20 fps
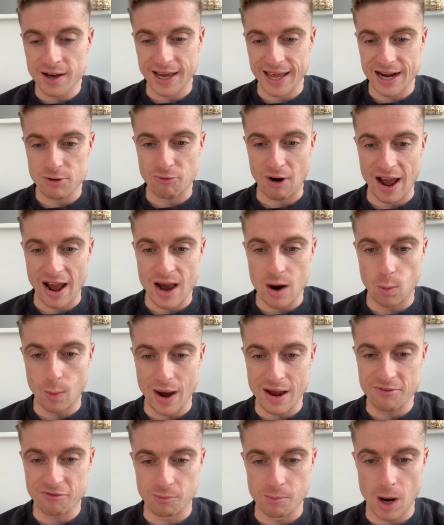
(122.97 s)
get it right
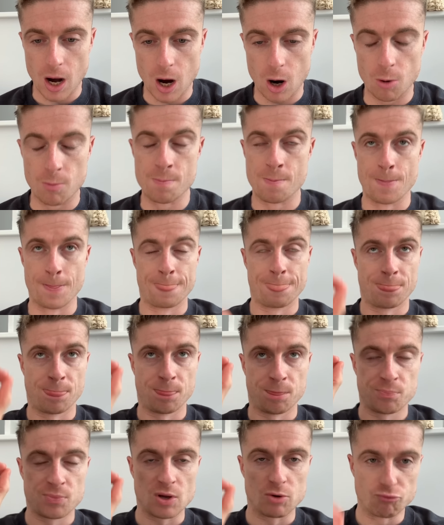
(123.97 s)
away from home.
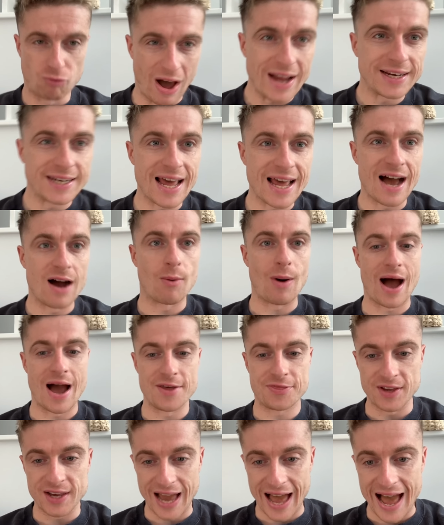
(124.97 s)
Right now, I
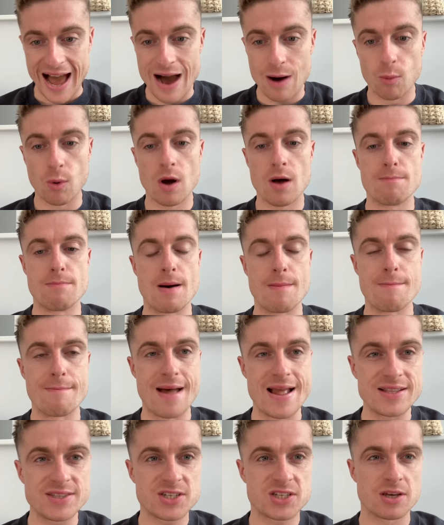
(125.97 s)
think our
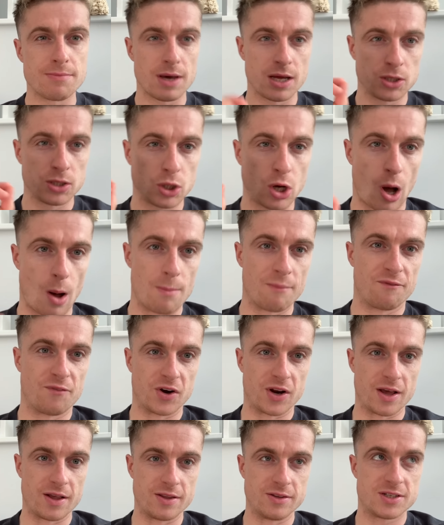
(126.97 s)
momentum and
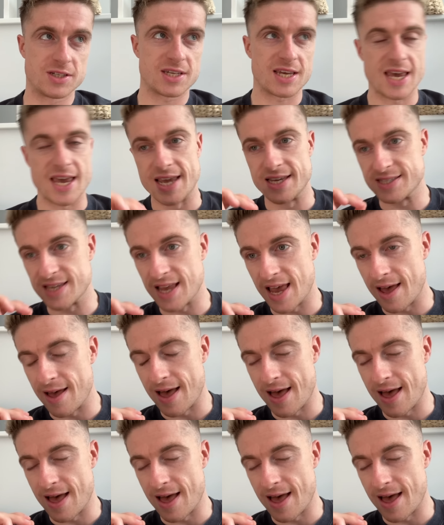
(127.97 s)
confidence is